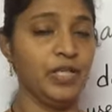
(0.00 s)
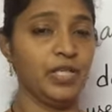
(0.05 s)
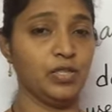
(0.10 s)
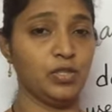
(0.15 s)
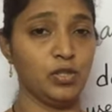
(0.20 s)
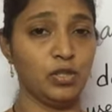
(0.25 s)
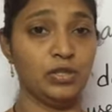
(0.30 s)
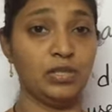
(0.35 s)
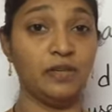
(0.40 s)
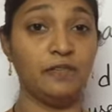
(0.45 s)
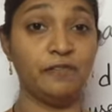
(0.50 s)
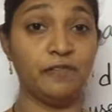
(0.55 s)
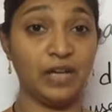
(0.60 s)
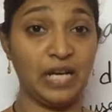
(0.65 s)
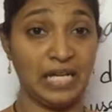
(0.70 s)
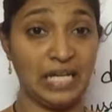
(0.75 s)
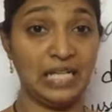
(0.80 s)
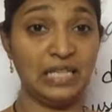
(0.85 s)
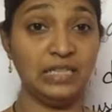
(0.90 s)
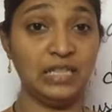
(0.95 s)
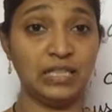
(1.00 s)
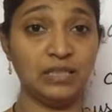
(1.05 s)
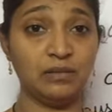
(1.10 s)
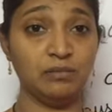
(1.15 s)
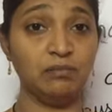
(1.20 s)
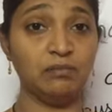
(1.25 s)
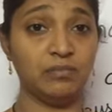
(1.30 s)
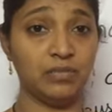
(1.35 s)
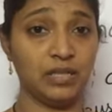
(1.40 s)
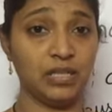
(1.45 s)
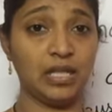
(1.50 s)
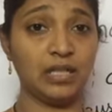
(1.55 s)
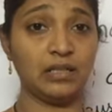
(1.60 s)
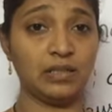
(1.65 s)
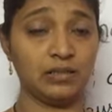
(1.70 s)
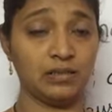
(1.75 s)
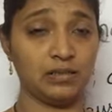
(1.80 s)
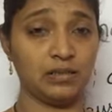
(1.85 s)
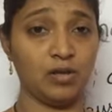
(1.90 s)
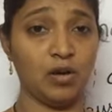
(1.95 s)
So the worry that
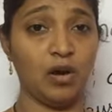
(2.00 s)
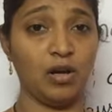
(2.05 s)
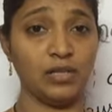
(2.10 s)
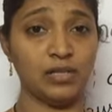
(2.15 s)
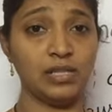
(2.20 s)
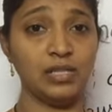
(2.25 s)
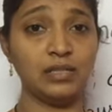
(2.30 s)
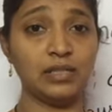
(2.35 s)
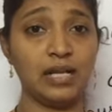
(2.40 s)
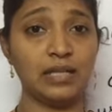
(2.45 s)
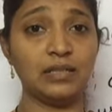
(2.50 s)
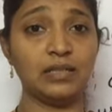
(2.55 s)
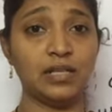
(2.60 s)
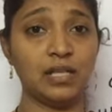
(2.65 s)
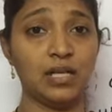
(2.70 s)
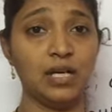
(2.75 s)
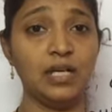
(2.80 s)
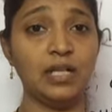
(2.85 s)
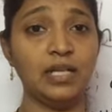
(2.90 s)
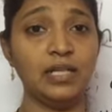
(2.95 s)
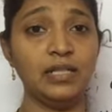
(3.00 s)
causing that girl